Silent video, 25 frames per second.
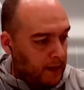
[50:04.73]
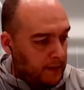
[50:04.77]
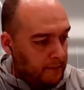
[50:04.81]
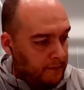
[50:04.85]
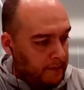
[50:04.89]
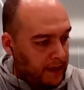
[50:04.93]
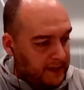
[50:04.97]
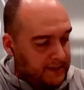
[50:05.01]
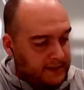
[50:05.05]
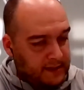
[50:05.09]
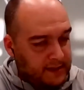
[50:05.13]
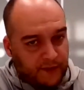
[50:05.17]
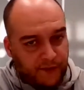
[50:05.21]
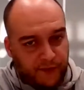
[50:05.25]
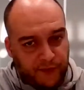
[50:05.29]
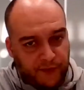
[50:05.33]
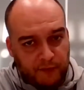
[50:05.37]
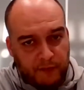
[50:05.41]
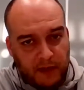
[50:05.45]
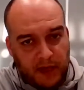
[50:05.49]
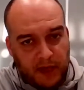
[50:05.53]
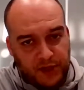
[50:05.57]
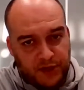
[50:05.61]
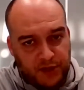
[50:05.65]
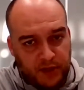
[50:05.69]
pass the
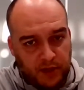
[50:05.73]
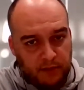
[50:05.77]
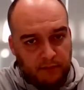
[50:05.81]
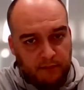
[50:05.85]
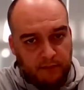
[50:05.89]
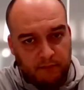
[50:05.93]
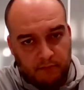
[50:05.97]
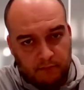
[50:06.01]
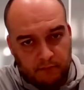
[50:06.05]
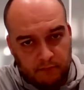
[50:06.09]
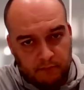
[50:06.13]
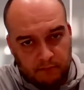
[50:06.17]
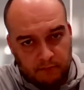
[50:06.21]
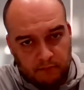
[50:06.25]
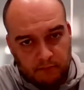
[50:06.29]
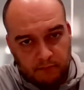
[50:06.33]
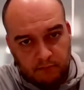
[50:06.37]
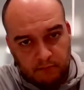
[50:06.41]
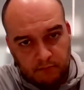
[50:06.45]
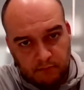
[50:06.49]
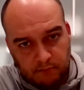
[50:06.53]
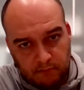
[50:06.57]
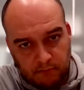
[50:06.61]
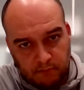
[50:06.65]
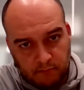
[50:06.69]
information
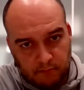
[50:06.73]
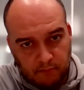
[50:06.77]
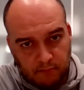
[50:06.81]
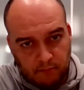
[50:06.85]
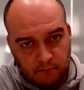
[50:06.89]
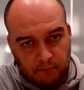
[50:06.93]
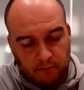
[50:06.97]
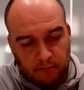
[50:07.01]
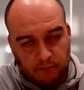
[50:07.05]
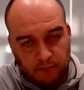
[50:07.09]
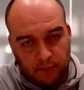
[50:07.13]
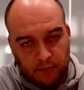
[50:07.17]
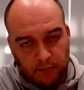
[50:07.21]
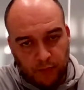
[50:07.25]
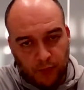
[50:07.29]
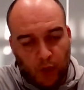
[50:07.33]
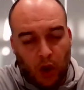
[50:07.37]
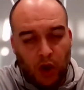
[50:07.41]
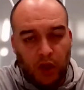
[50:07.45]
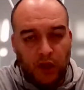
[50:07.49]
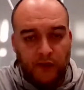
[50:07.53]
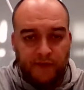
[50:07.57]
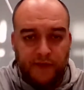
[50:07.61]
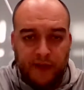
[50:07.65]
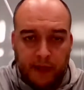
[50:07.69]
to
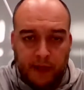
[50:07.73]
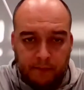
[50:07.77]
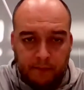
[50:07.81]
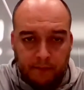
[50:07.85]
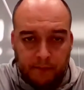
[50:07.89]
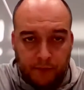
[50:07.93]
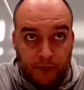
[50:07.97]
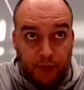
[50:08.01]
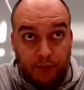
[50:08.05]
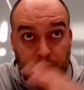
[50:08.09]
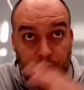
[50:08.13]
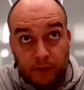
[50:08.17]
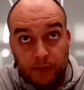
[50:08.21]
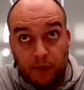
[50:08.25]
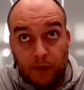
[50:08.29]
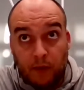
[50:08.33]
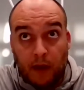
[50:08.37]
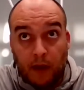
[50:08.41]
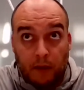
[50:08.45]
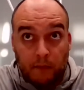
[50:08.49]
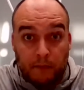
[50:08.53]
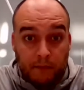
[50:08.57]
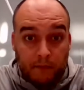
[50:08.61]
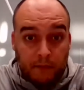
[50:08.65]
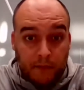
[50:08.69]
all of them,
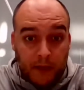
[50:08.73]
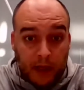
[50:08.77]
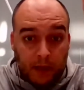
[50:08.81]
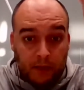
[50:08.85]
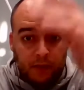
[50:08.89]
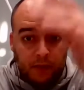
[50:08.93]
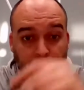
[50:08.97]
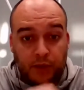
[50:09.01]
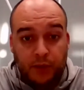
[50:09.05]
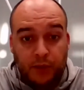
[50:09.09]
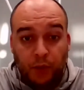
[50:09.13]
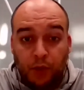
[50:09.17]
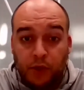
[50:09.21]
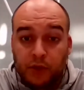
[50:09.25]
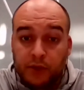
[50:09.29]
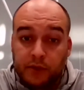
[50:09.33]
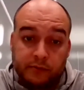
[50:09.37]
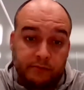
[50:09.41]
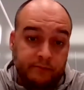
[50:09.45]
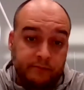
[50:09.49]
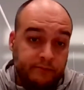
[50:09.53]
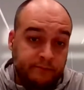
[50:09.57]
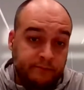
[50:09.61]
then to the world.